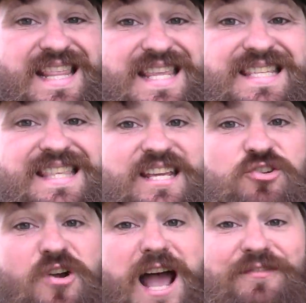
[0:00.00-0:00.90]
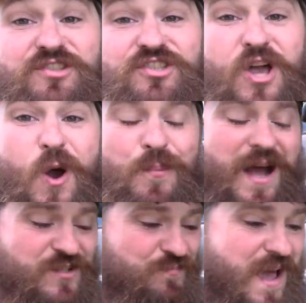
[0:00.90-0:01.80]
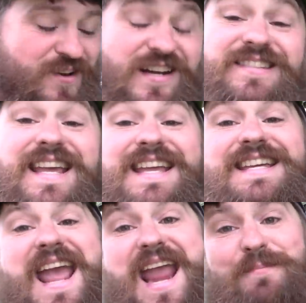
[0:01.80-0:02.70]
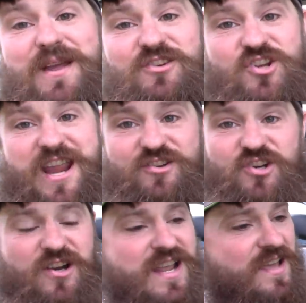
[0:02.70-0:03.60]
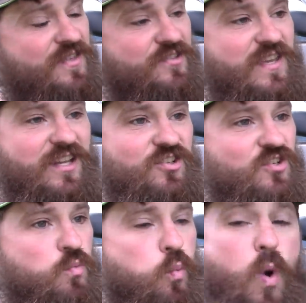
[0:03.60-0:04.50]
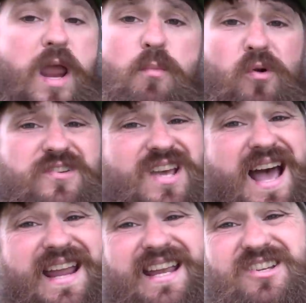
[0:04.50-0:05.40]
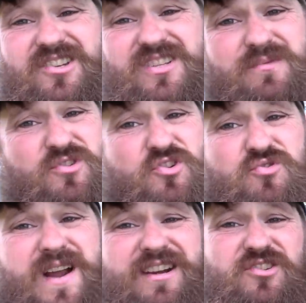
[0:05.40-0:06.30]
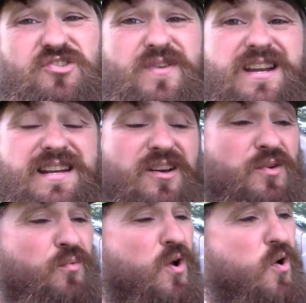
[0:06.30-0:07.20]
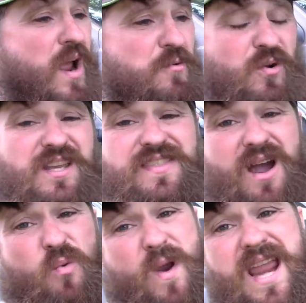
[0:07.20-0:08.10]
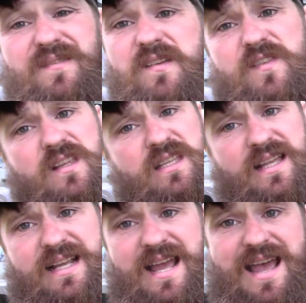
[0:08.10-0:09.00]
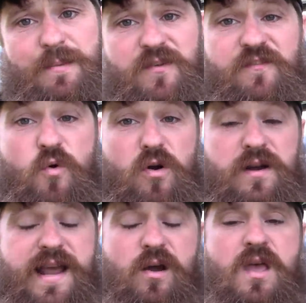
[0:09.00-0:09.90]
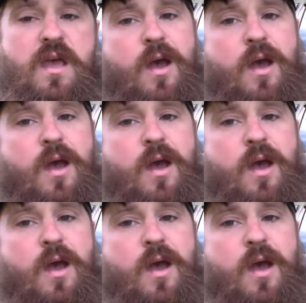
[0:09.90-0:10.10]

This thing drives so much better. It's a game changer. This thing is just way more tight. It just seems to track straight down the road. I don't get that wavy feeling like I had before. Now,